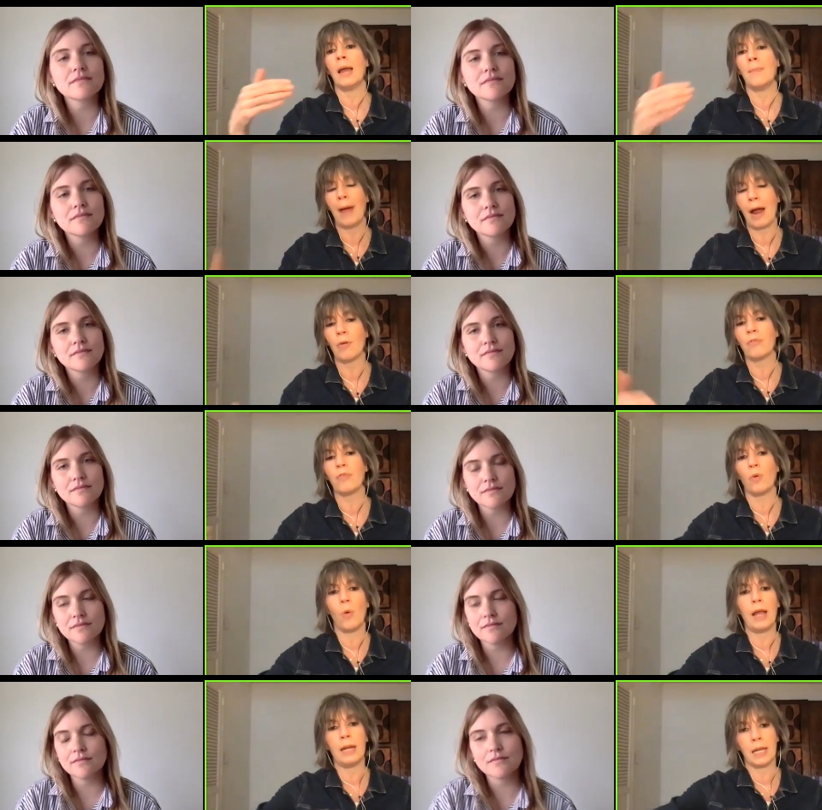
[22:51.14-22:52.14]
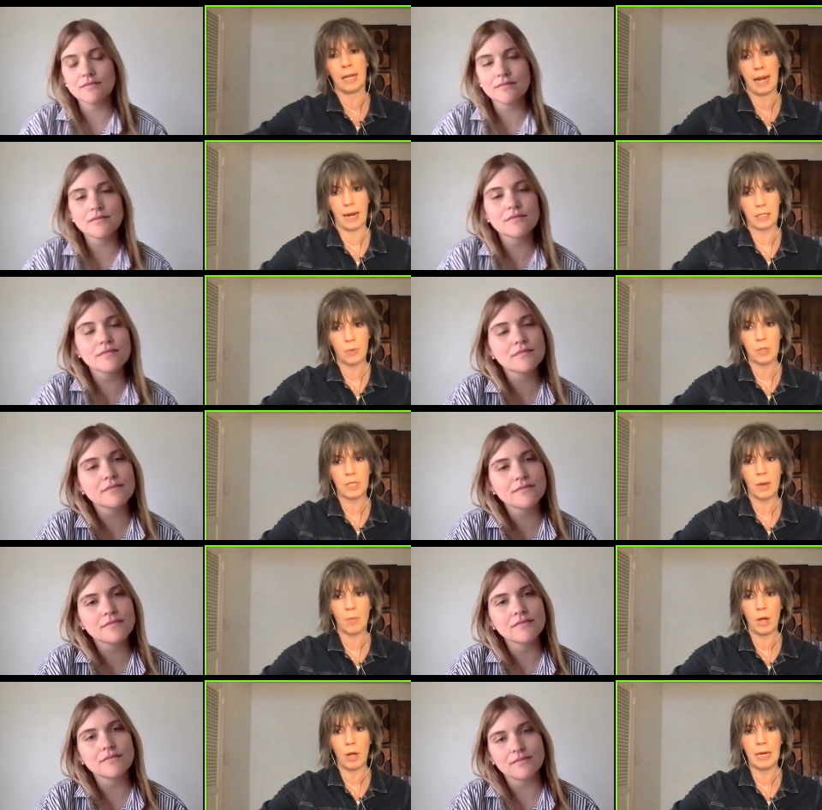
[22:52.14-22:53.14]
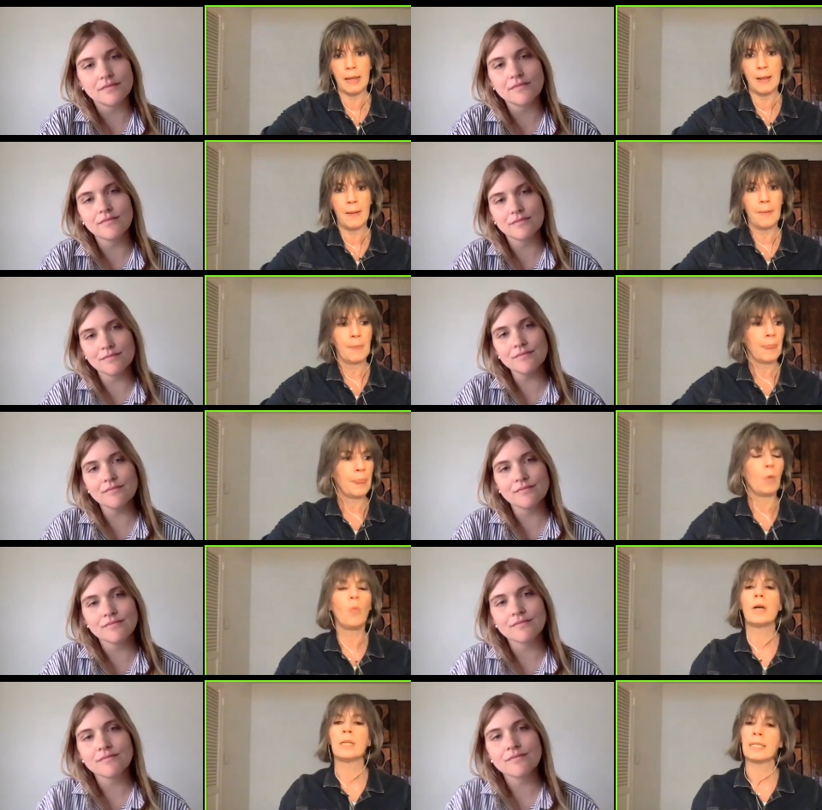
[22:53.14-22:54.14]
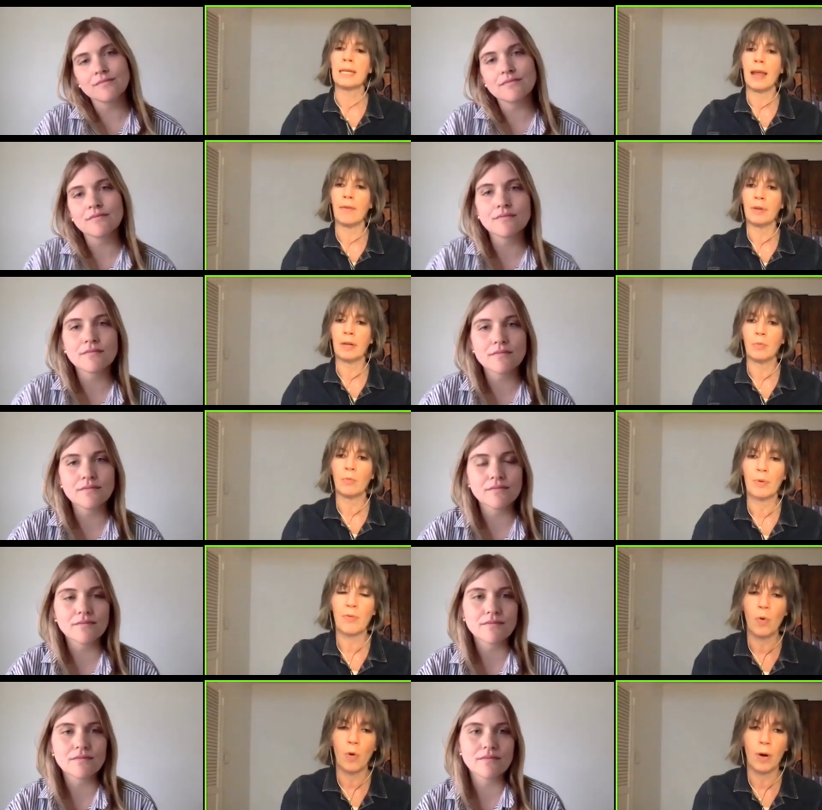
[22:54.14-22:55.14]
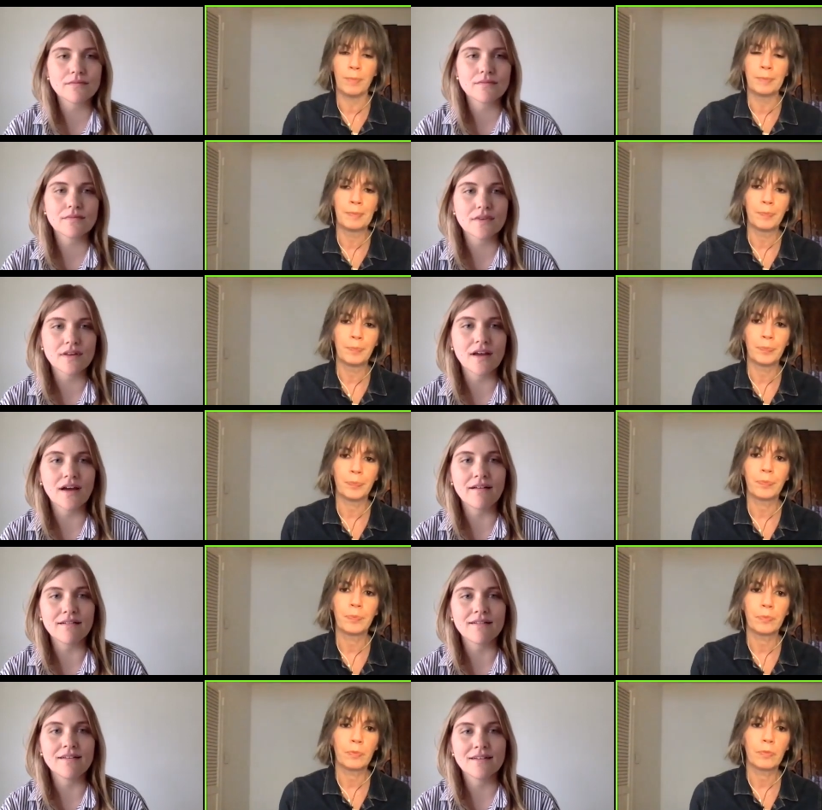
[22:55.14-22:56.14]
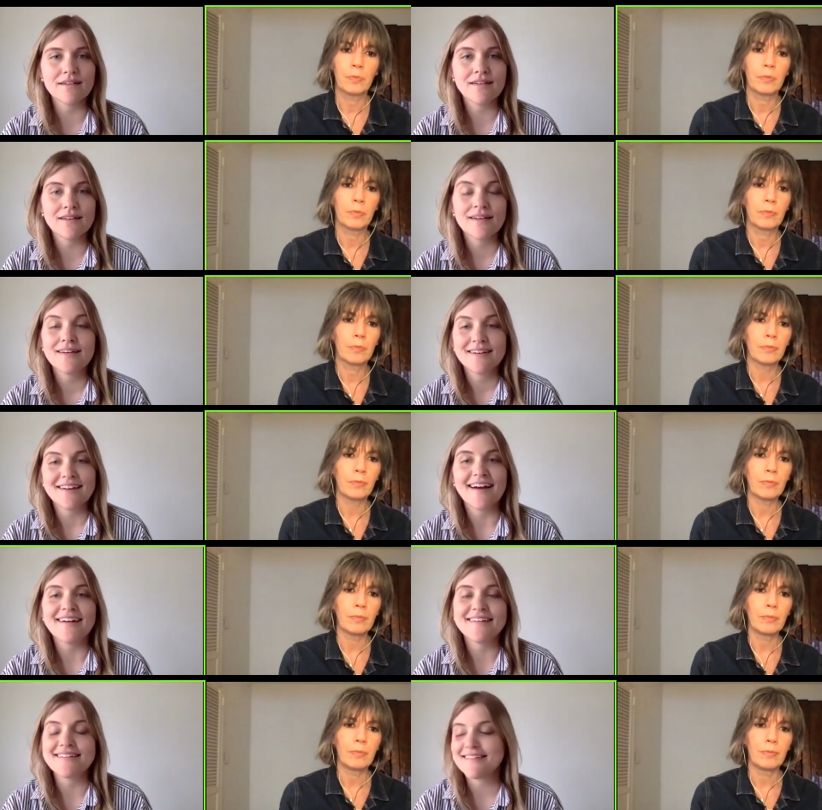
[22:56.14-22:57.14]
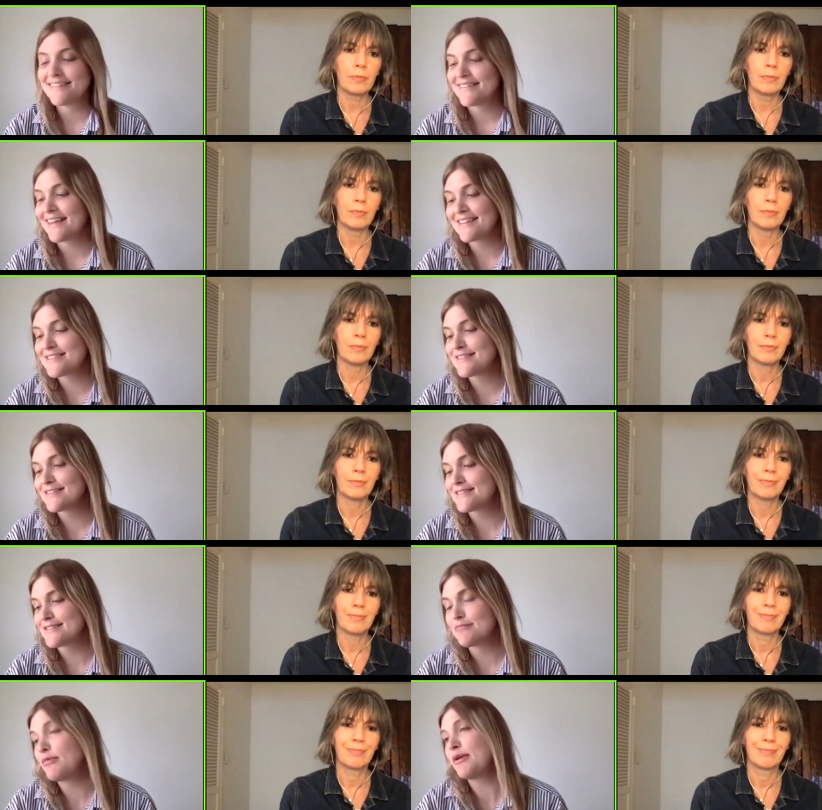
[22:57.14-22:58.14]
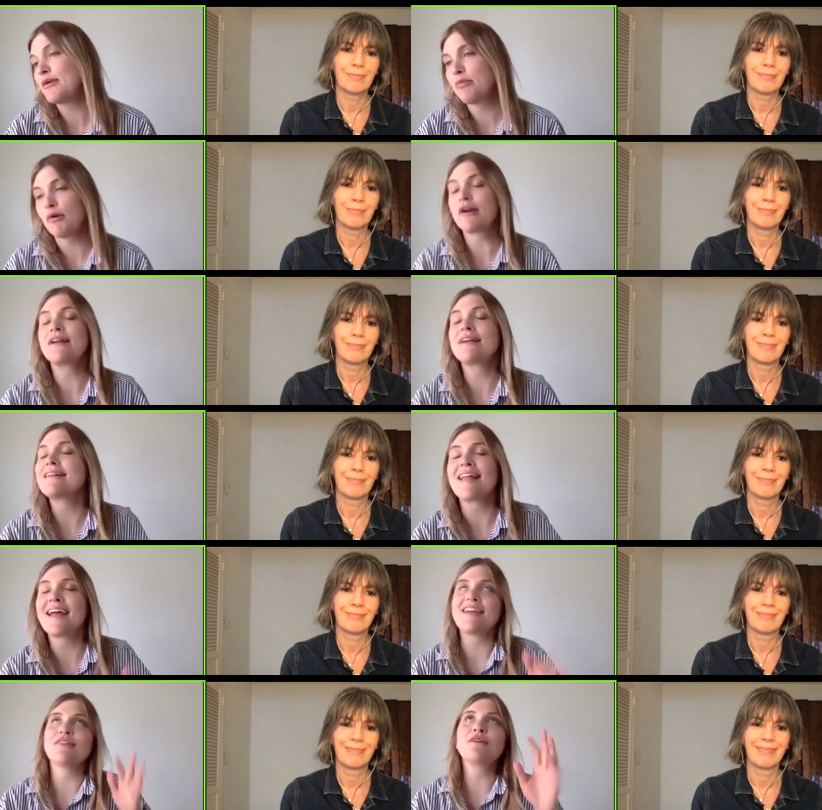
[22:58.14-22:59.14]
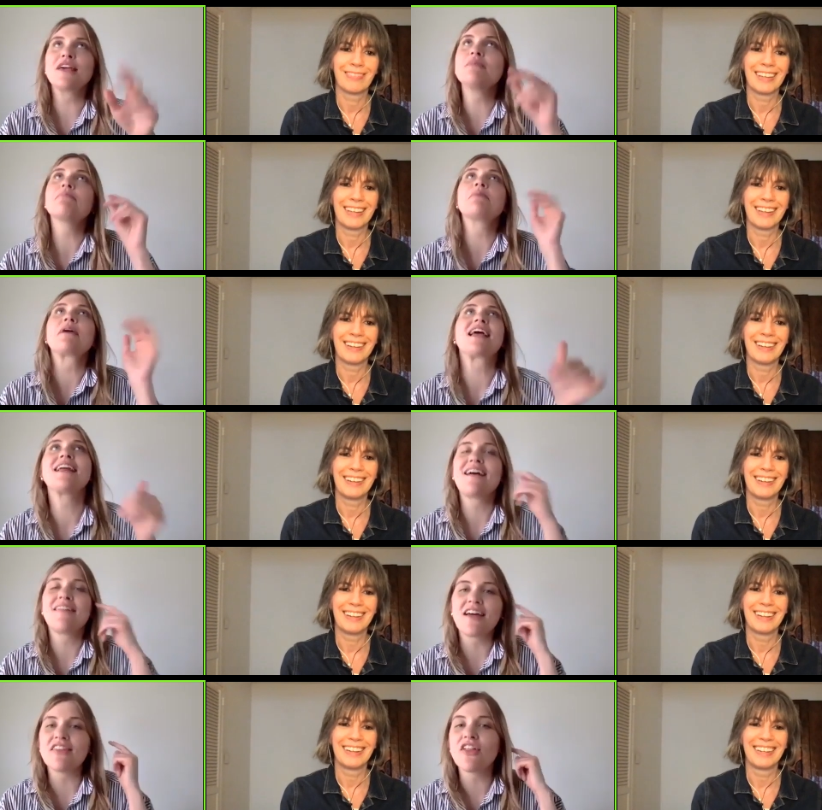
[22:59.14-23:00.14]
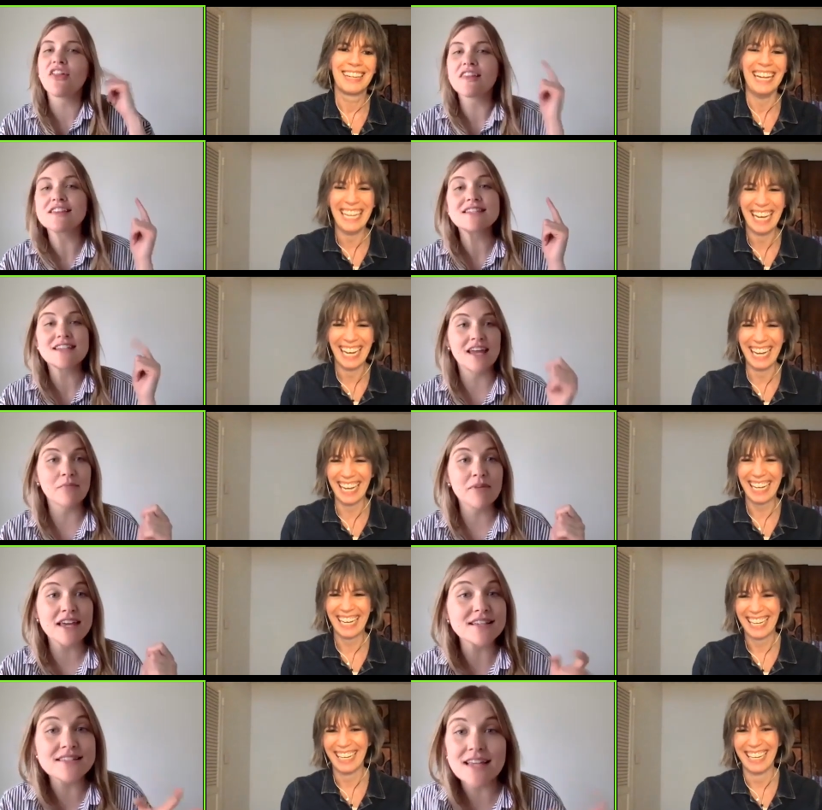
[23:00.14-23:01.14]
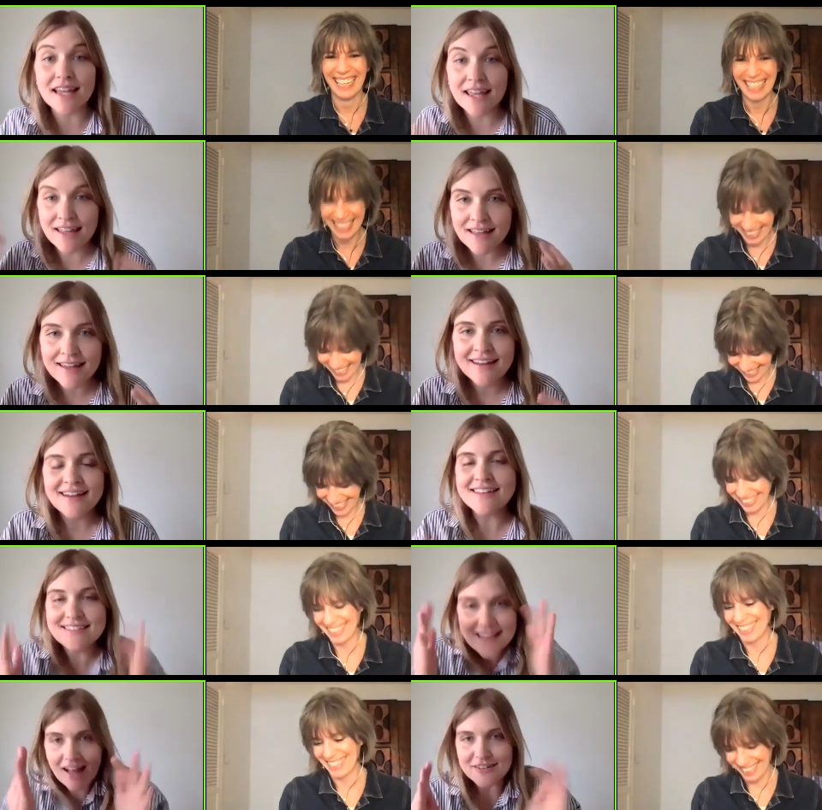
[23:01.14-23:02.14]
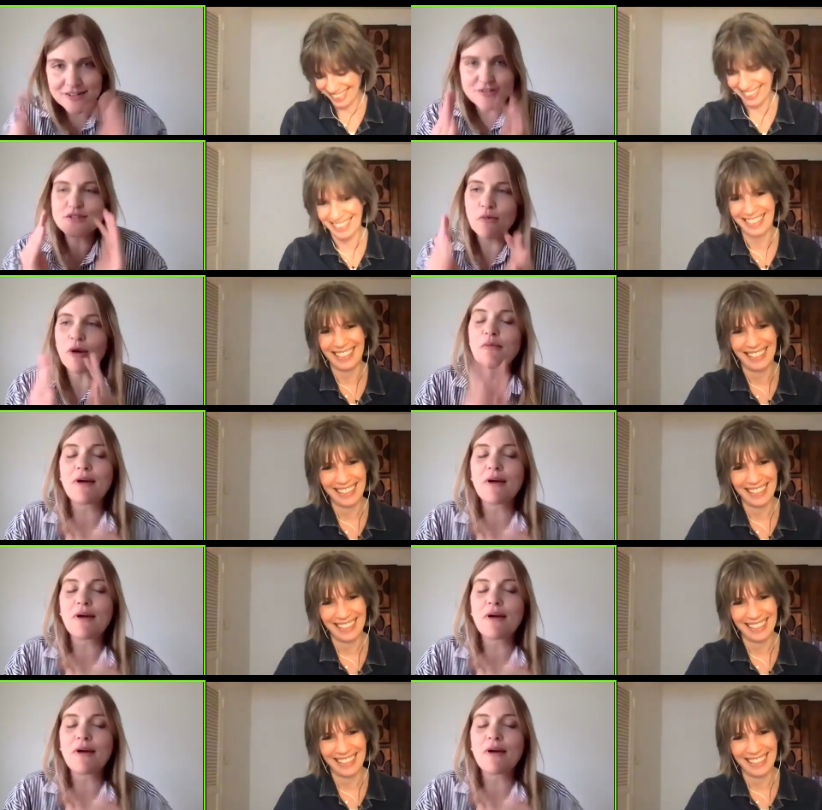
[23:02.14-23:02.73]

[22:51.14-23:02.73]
Speaker 1: and powerful way to connect with someone that wasn't evident before yeah
Speaker 2: yeah that's important like you keep hitting on that the listening piece like it's not just a one